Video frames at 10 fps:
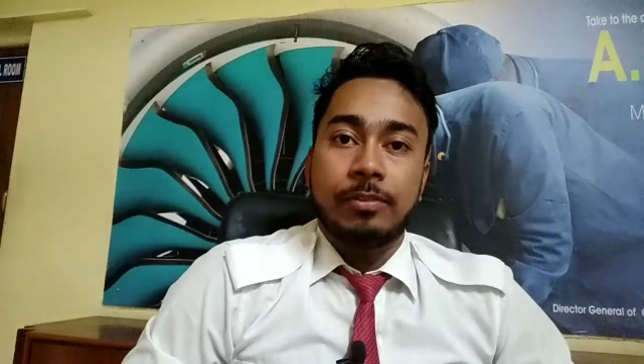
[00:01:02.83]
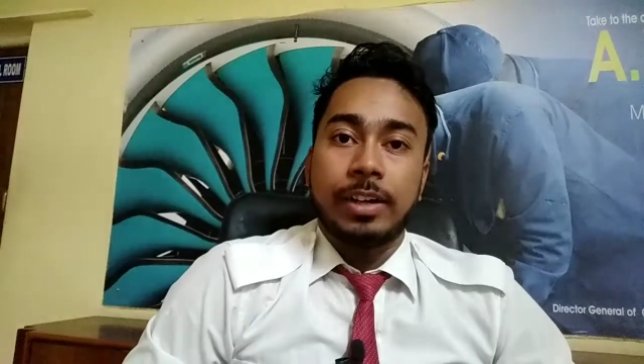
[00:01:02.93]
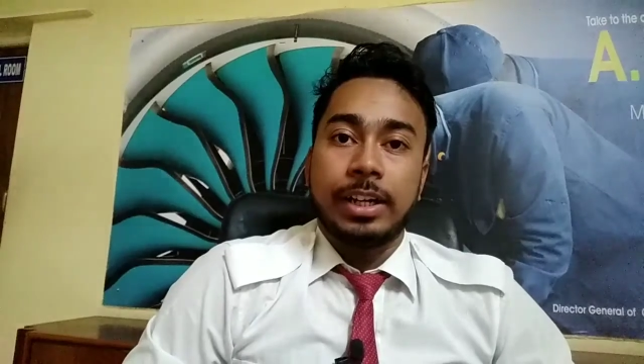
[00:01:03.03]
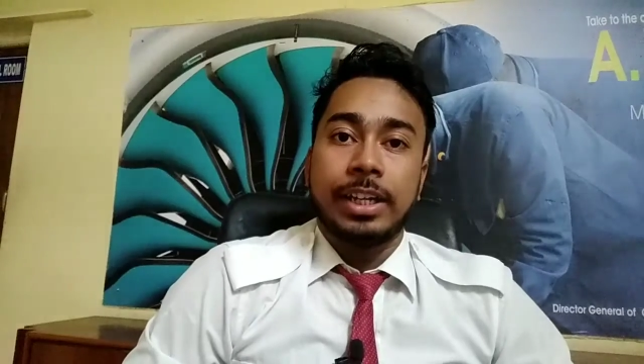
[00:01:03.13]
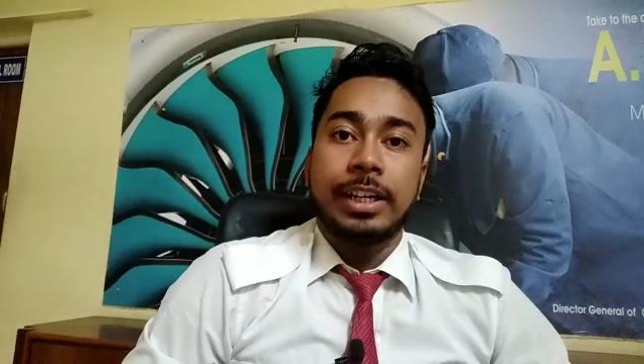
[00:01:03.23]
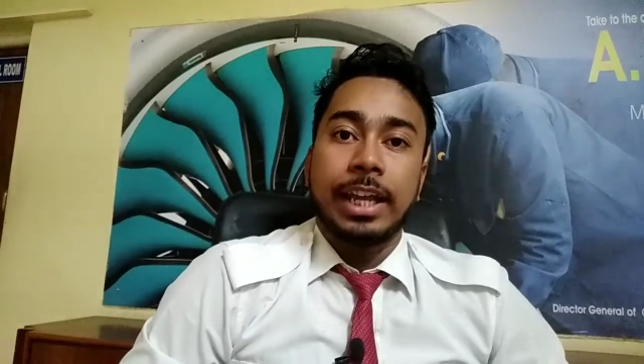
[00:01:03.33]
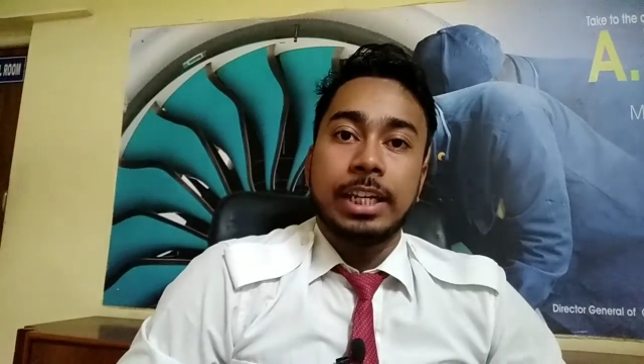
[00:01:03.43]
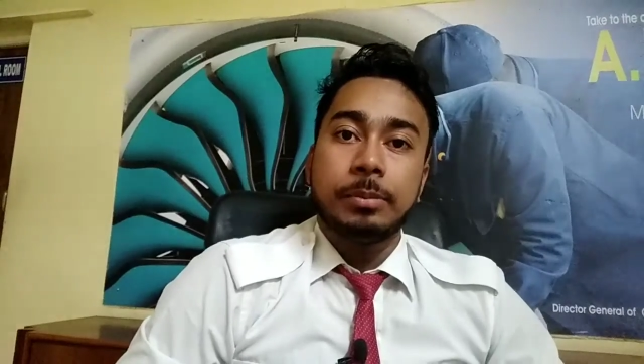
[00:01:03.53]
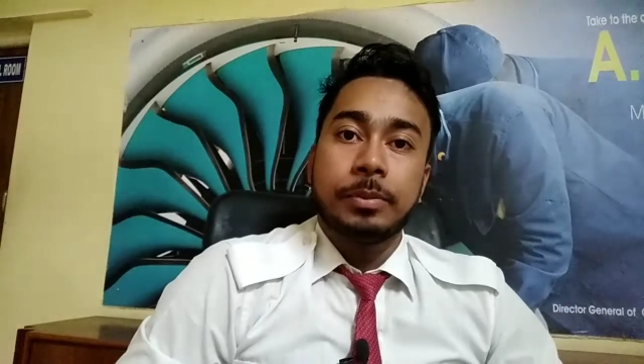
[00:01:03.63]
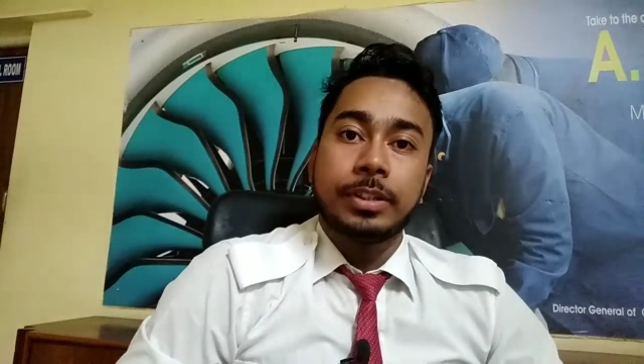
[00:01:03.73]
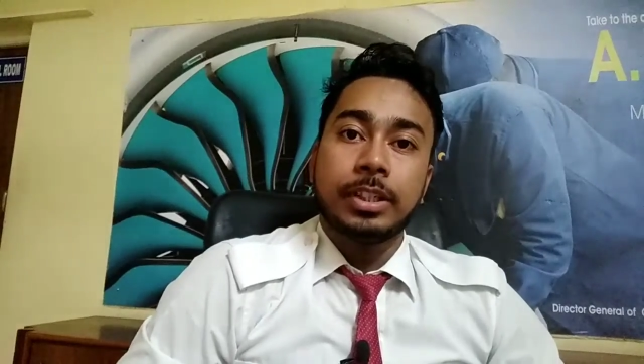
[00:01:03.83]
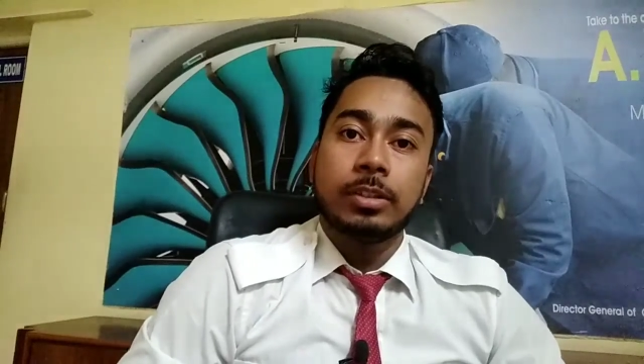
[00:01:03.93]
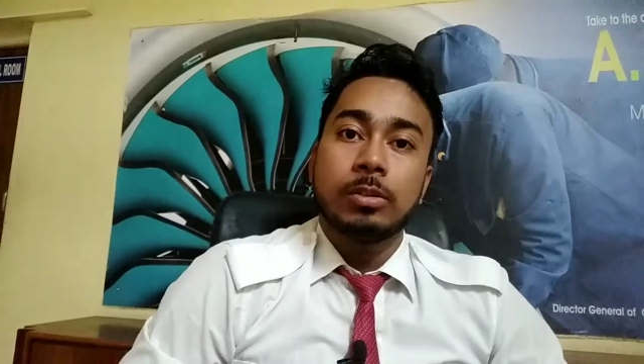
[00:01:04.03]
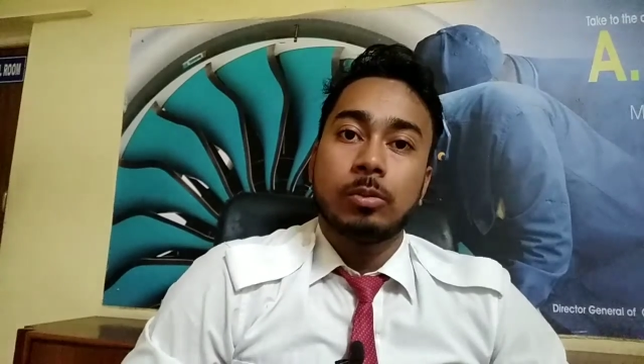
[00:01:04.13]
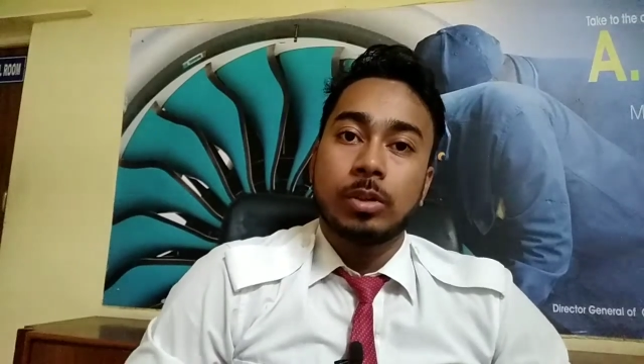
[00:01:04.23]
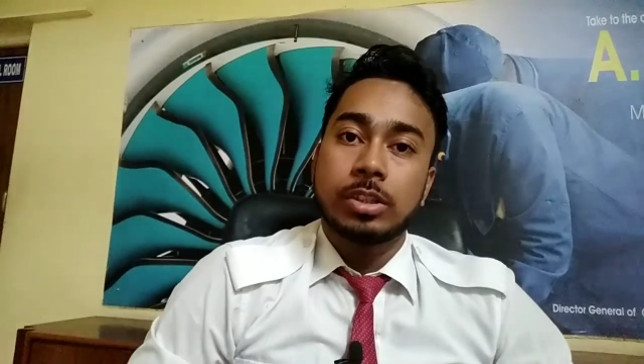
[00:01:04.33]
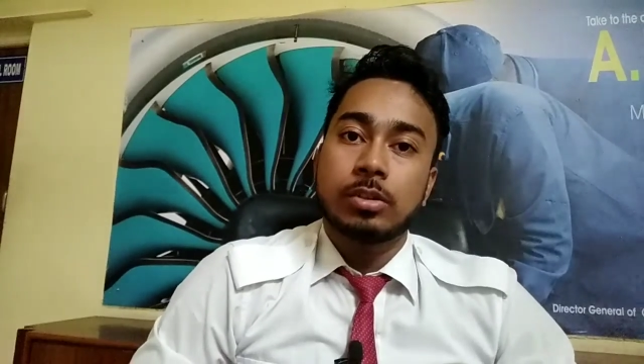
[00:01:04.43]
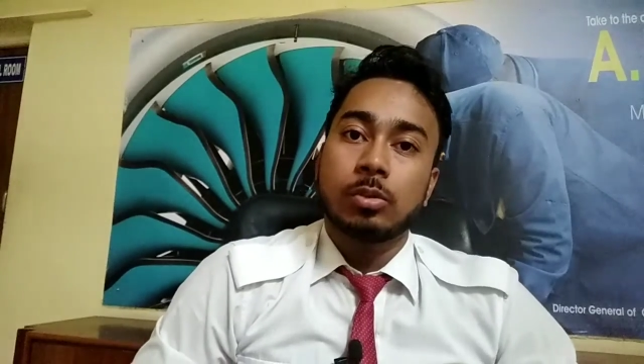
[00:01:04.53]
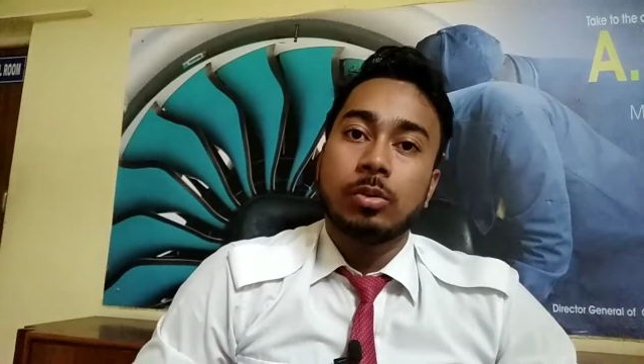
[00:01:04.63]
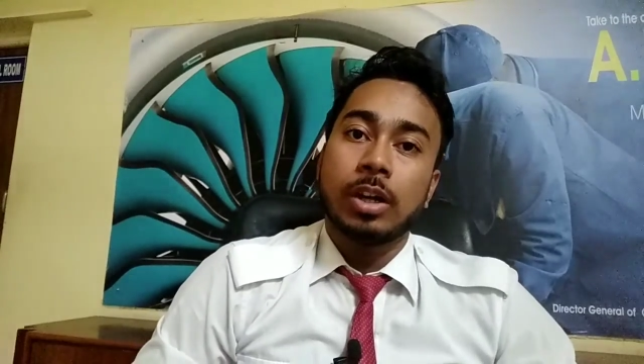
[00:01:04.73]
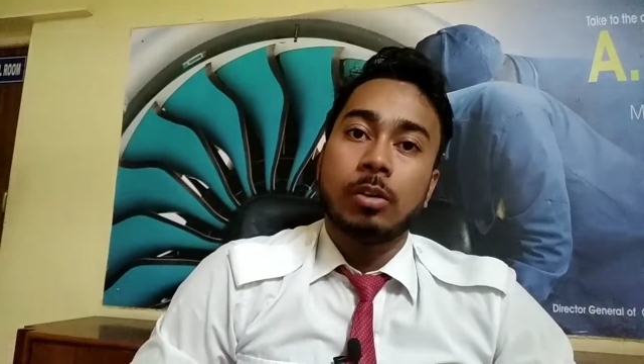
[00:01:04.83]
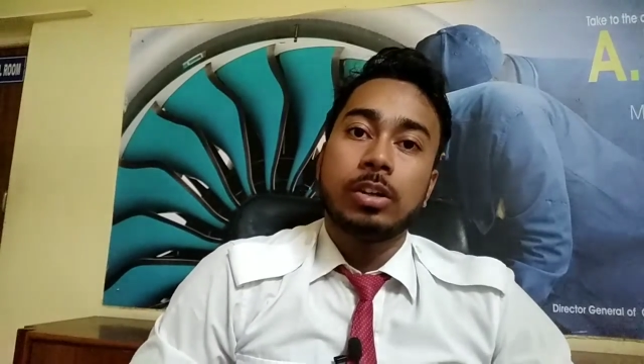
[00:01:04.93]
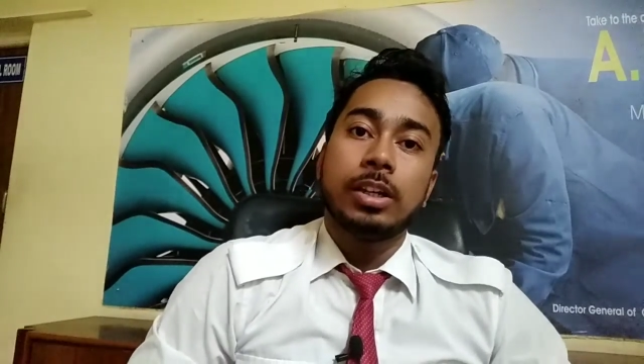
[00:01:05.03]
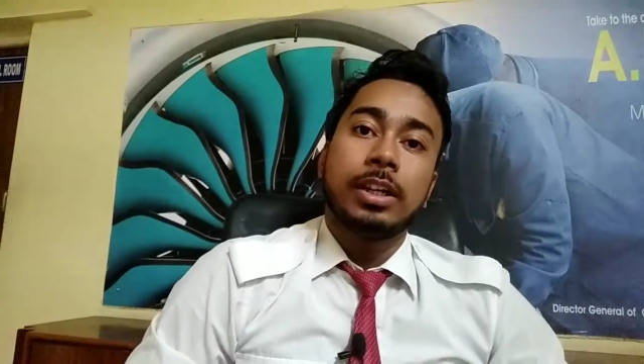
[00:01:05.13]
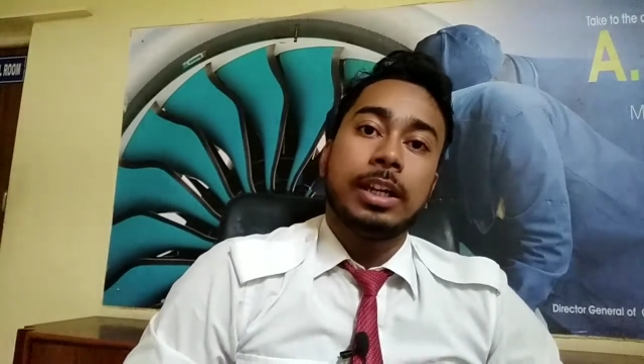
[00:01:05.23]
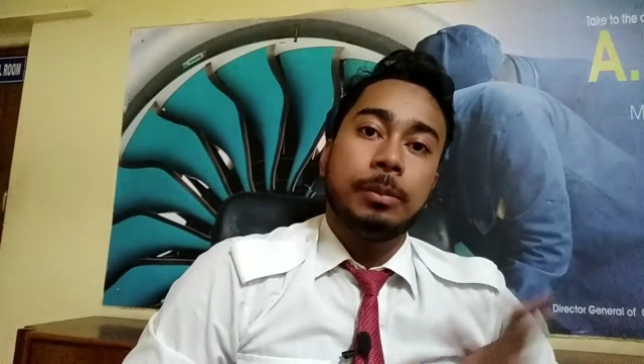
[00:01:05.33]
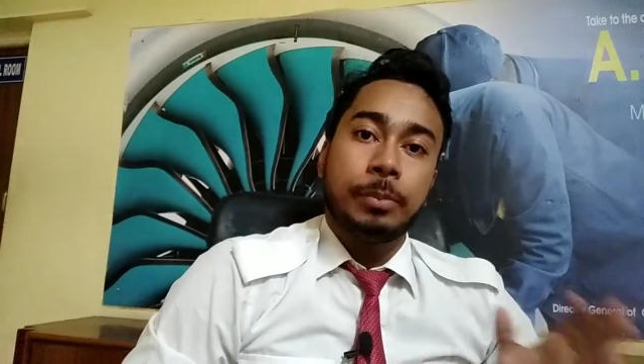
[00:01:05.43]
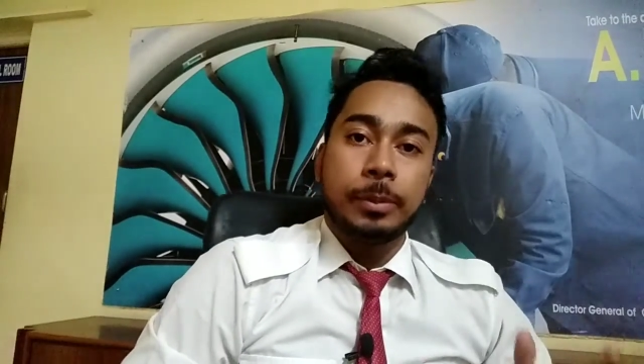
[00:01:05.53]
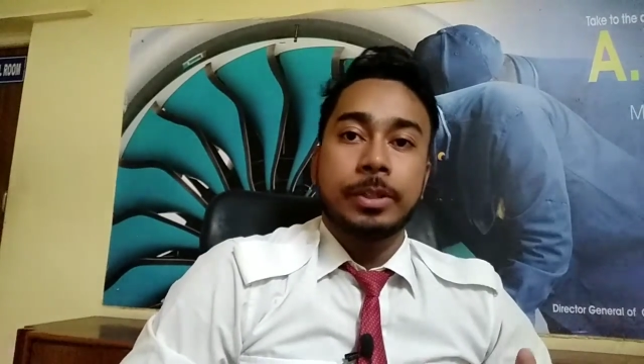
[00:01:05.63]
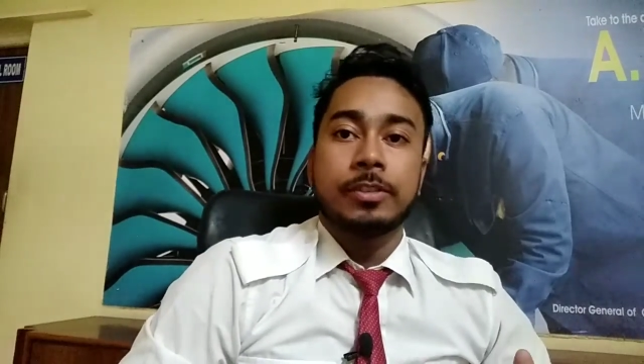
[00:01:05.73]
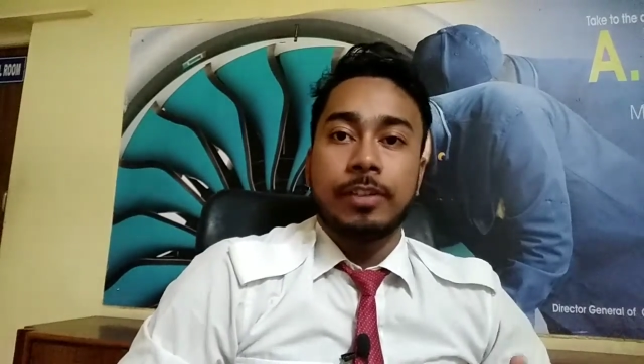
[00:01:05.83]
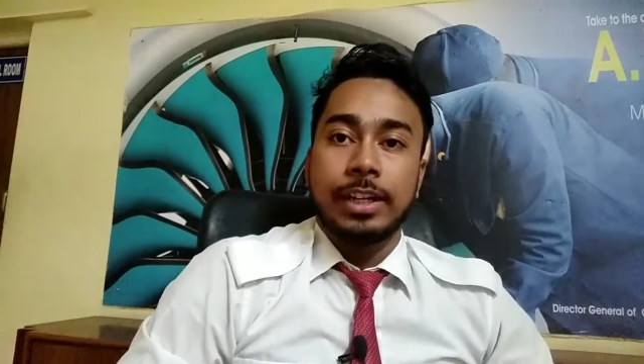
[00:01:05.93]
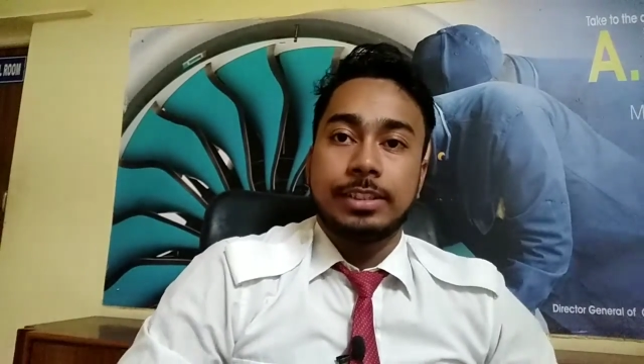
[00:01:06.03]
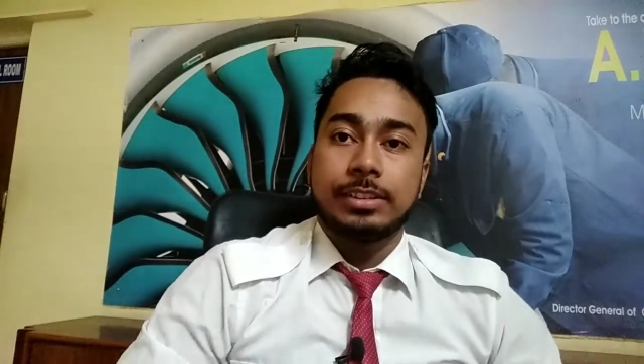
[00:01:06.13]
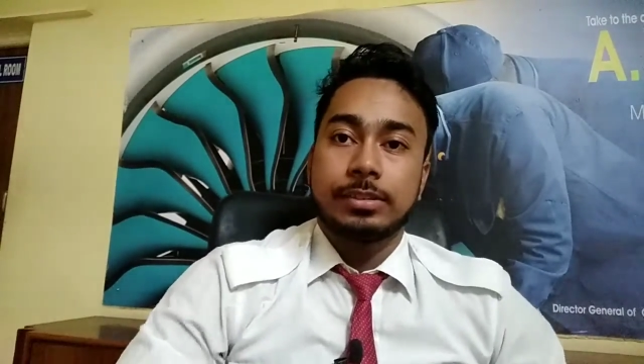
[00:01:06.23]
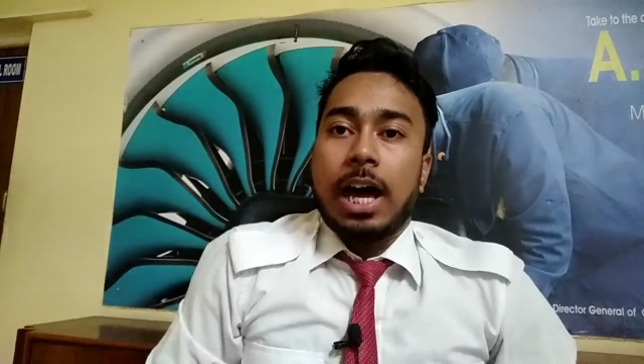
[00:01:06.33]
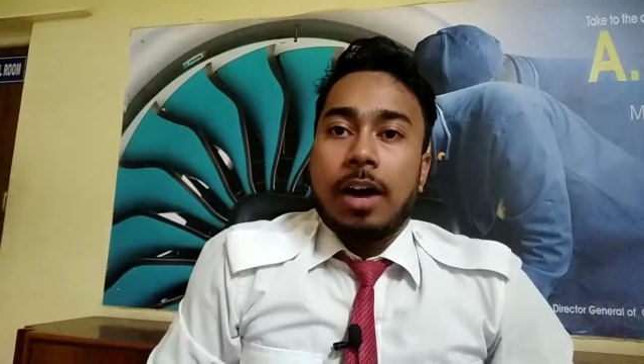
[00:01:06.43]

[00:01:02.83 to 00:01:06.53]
flight and 90% was toned out in previous flights.